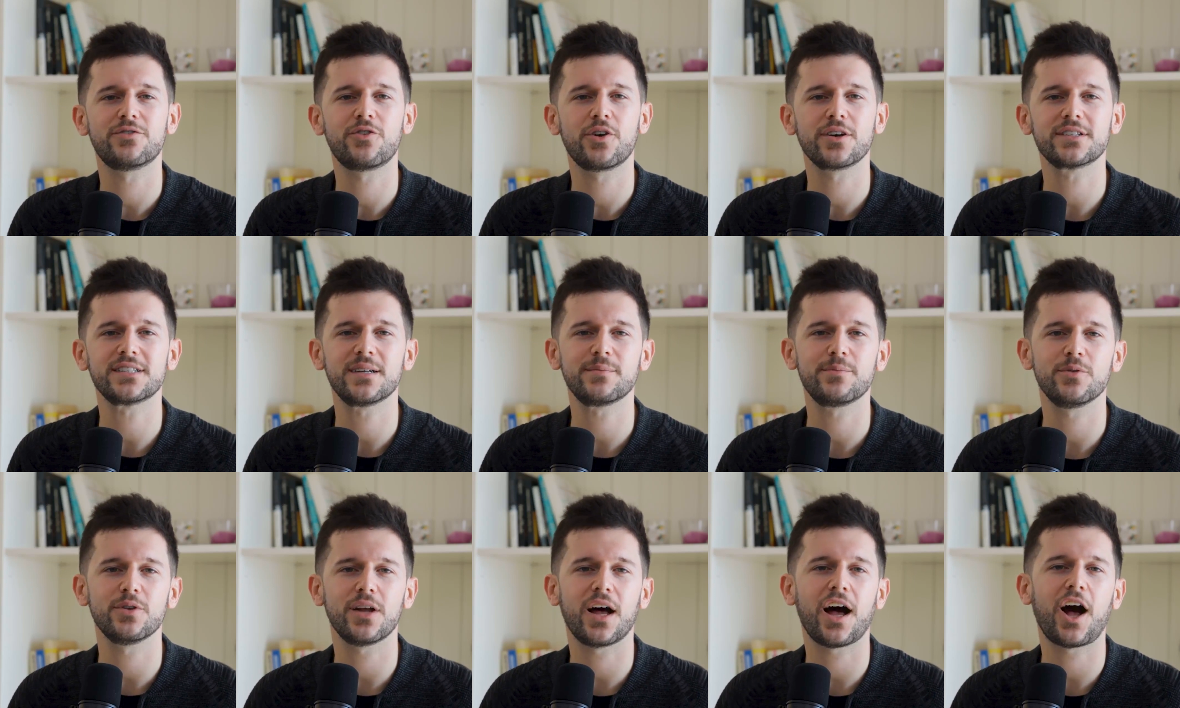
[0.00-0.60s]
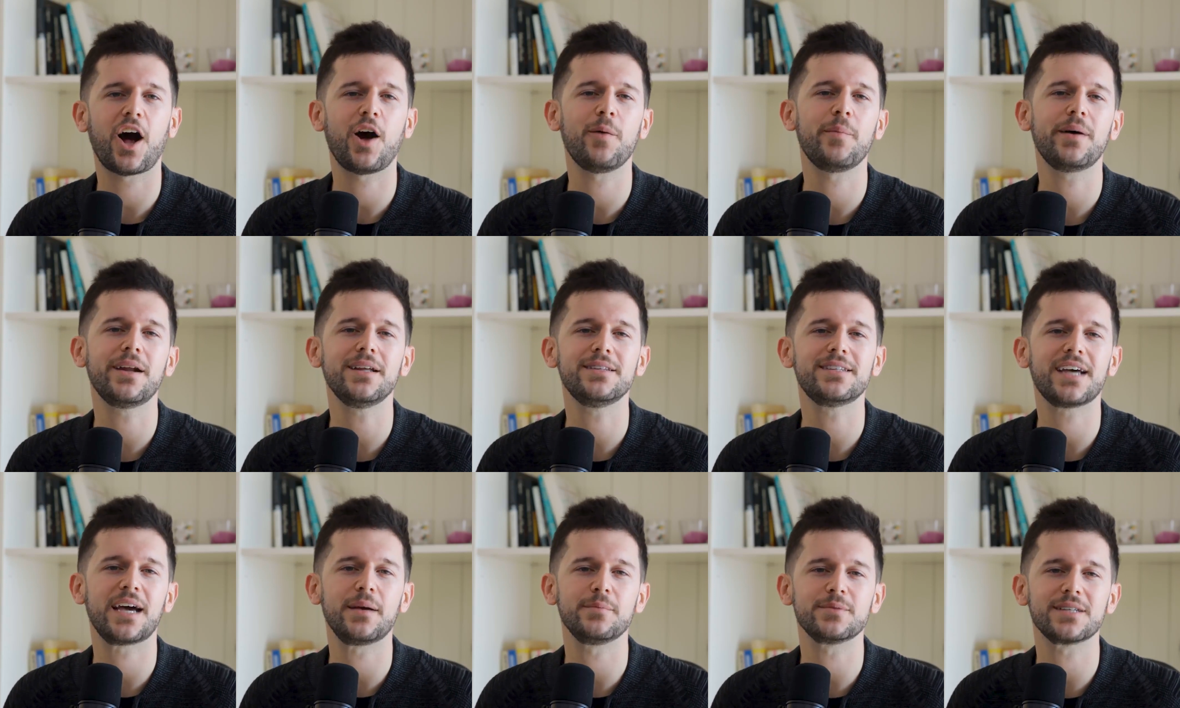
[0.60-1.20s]
for example, how many
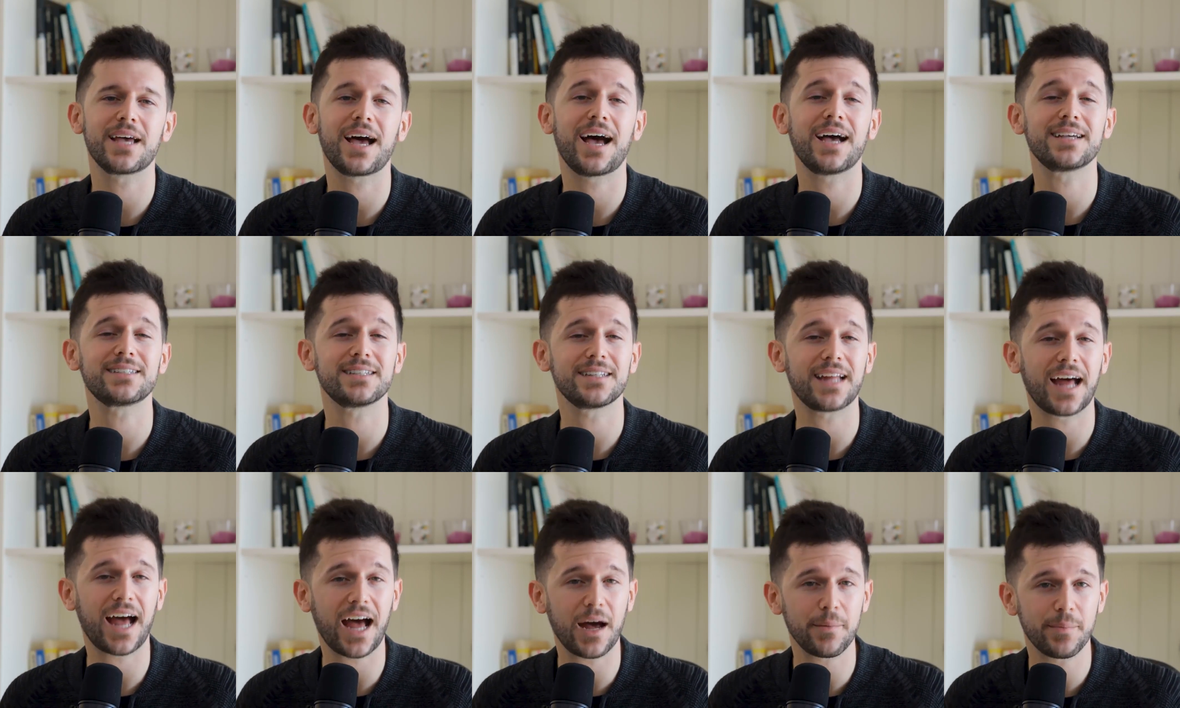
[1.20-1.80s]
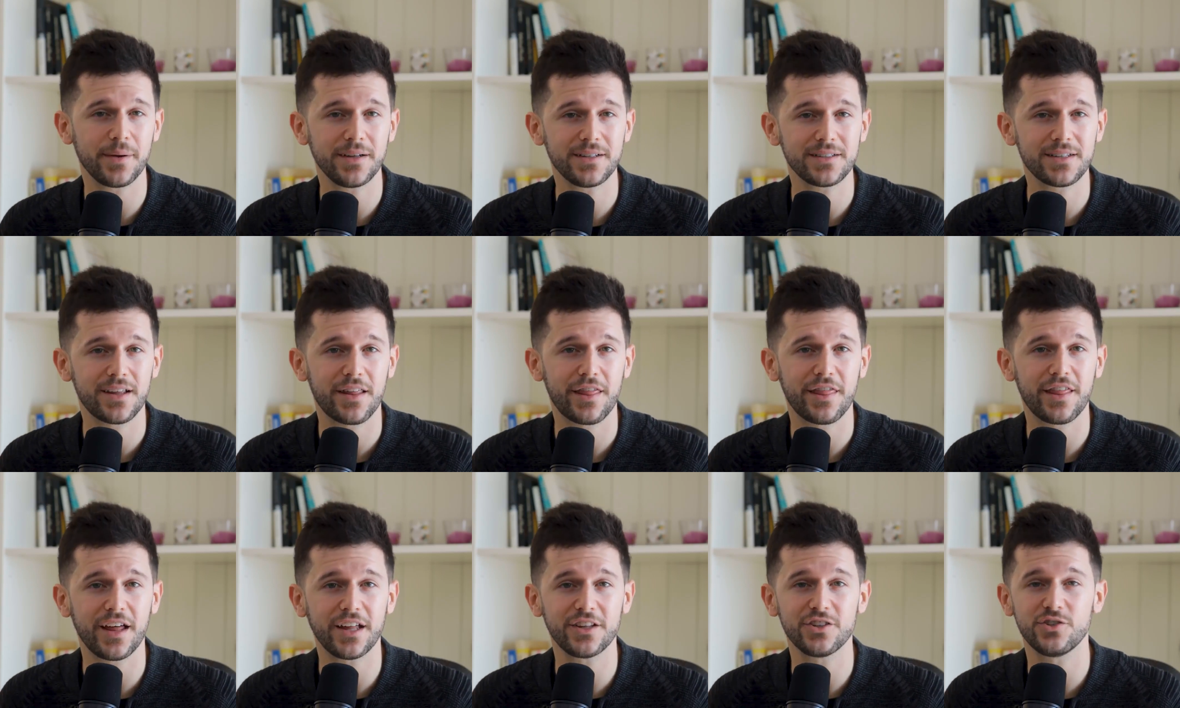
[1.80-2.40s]
times has it happened
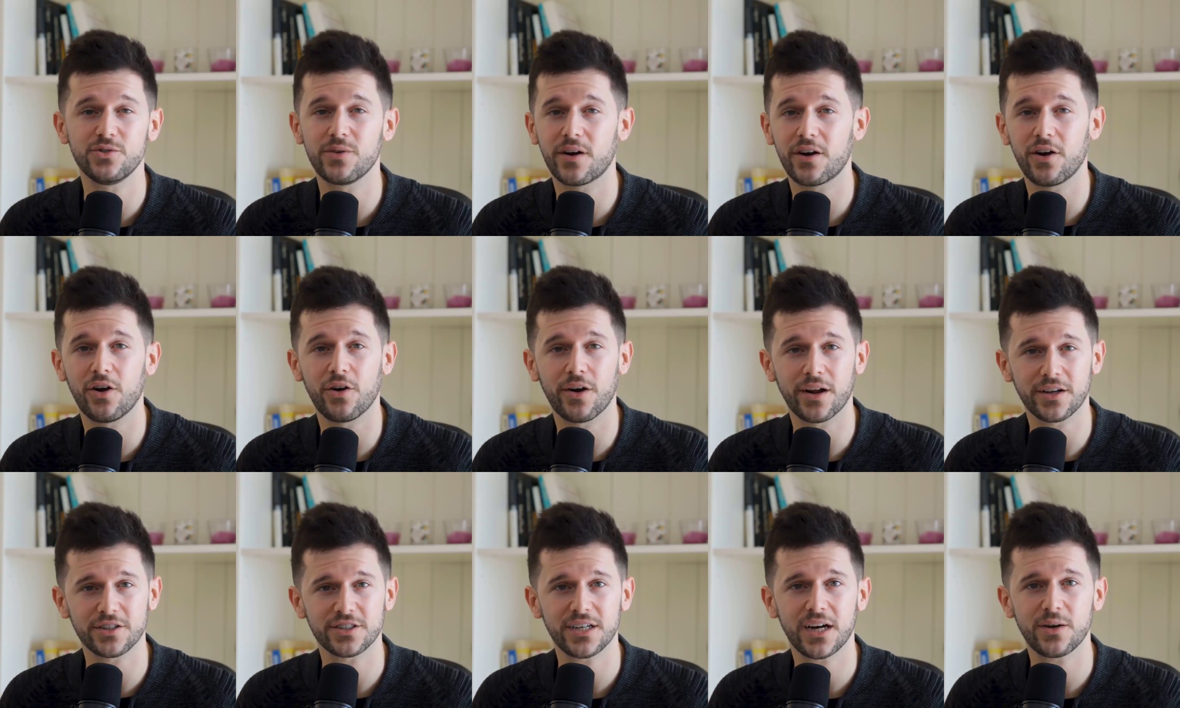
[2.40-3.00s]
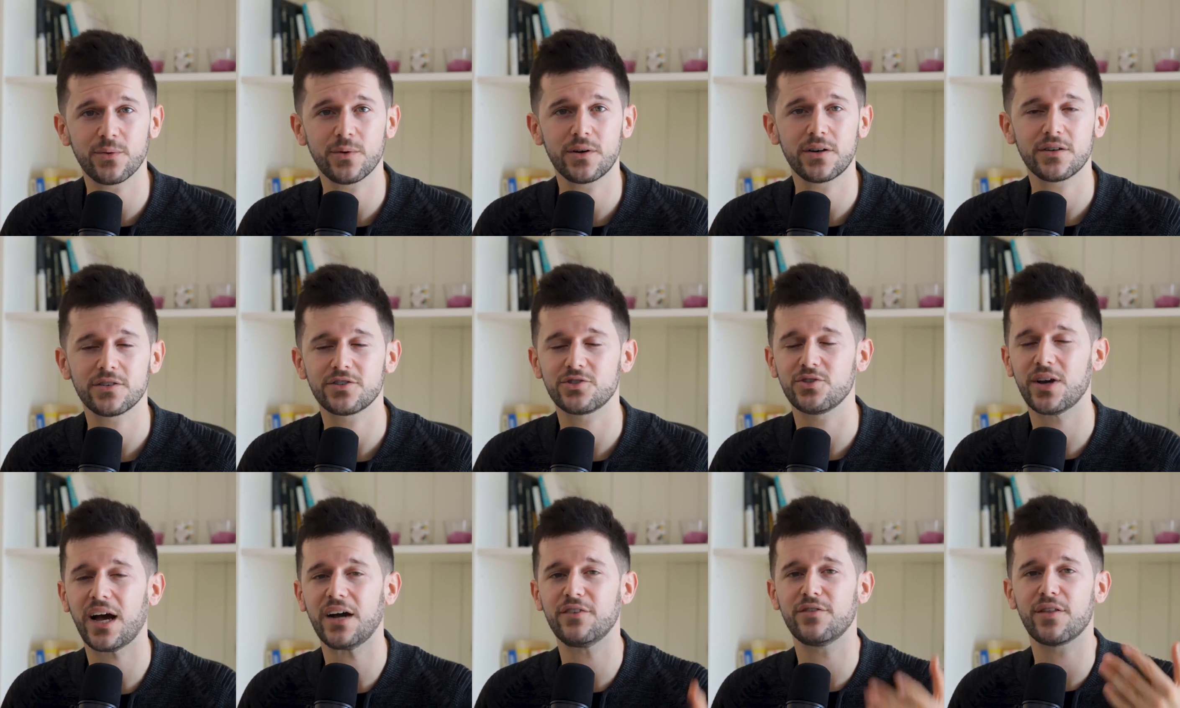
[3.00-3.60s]
that you are on a shower,
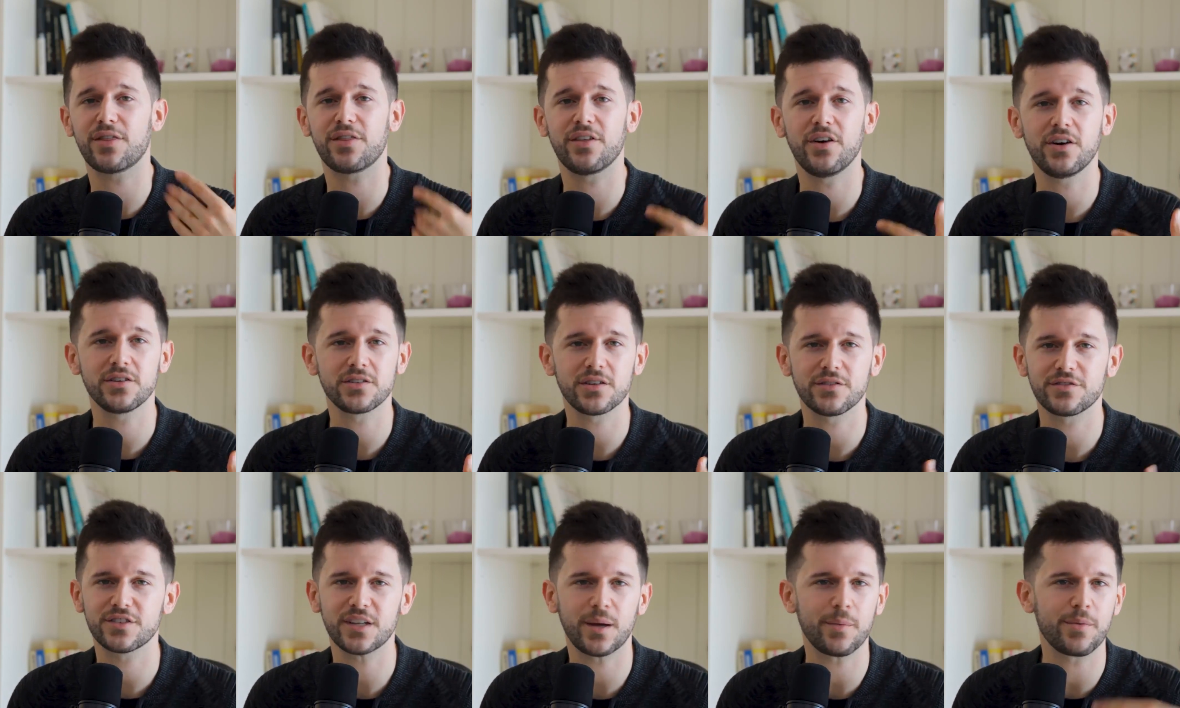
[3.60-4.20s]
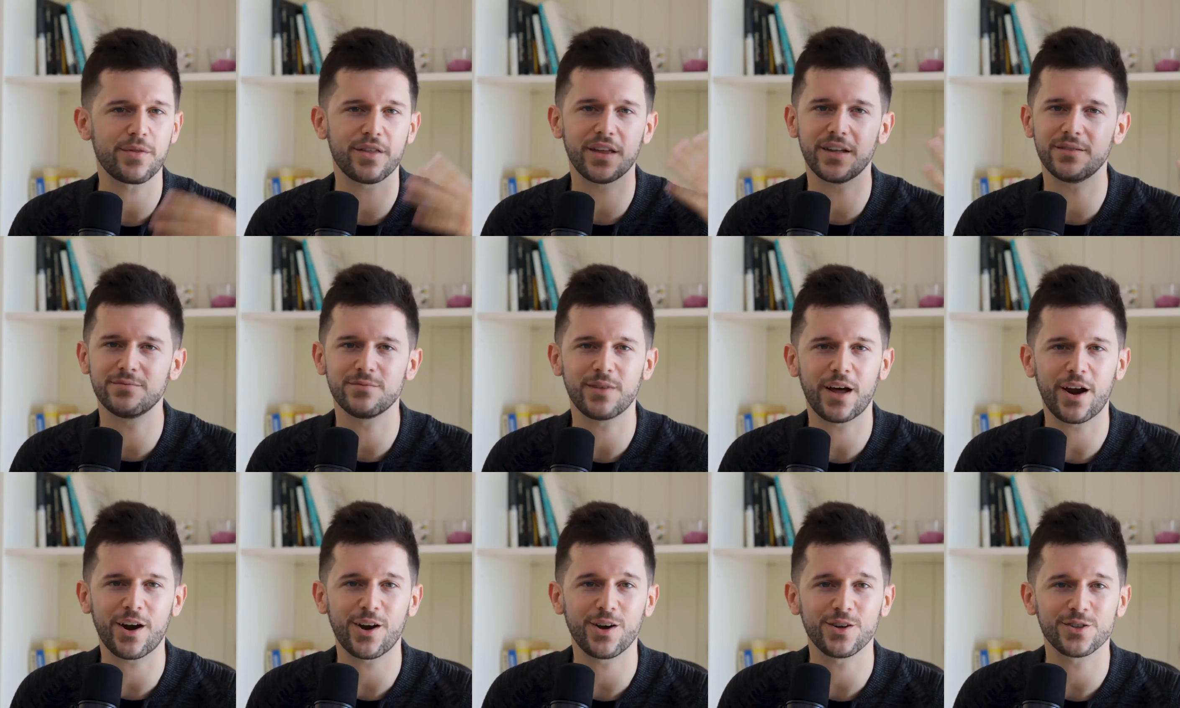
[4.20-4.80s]
you have a thought of something,
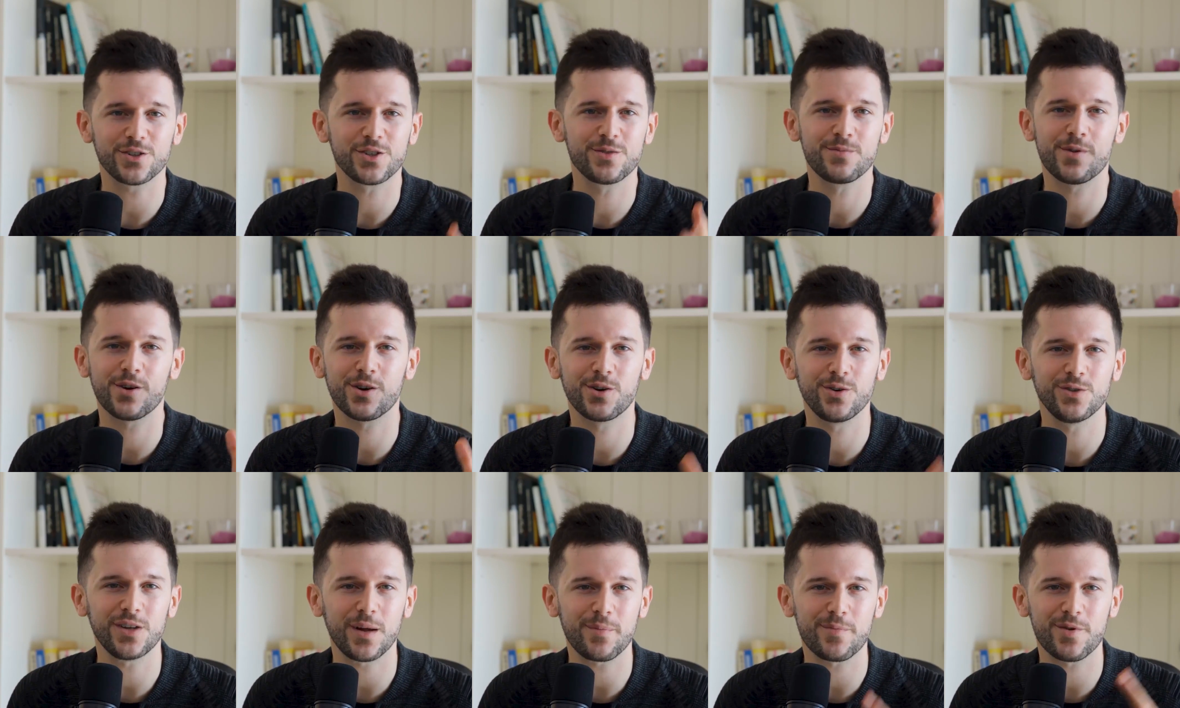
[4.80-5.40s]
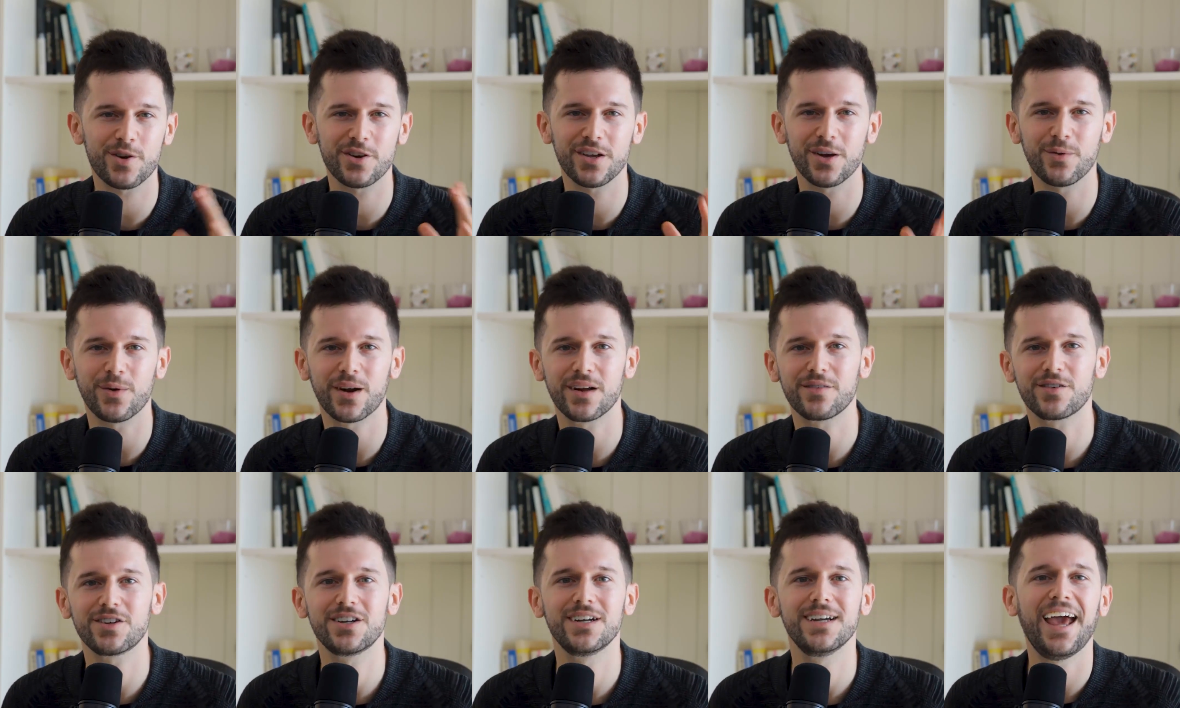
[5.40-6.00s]
I don't know, super cool, a project,
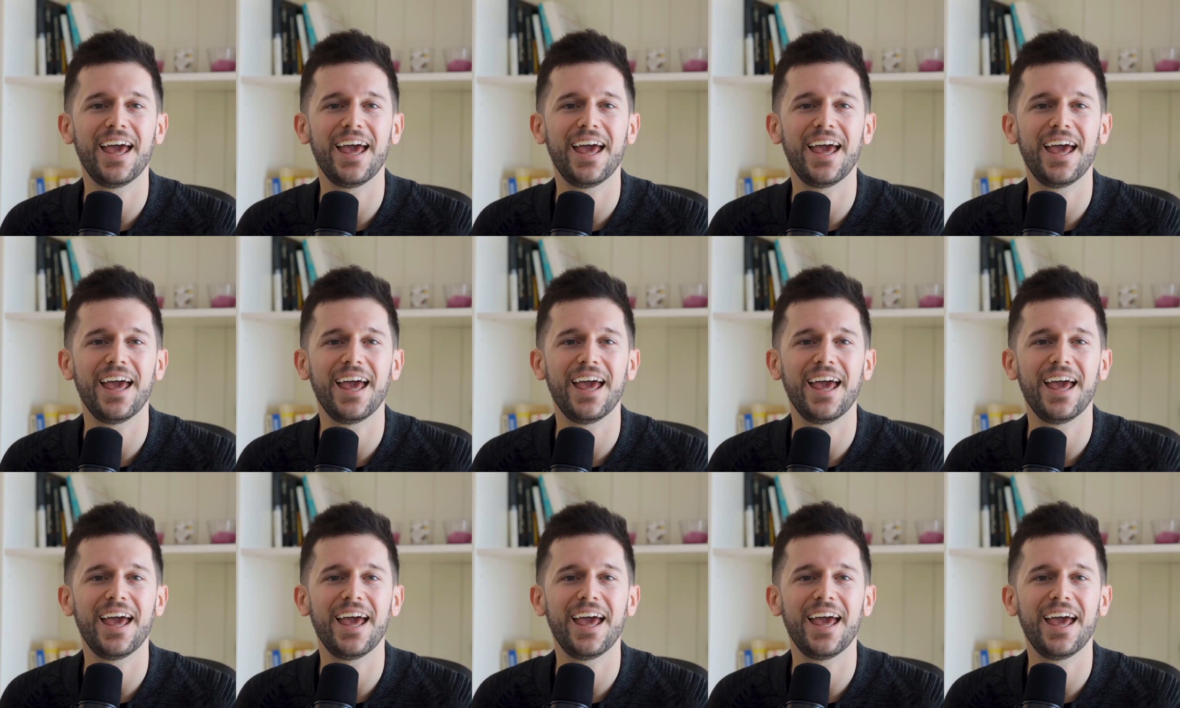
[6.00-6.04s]
whatever,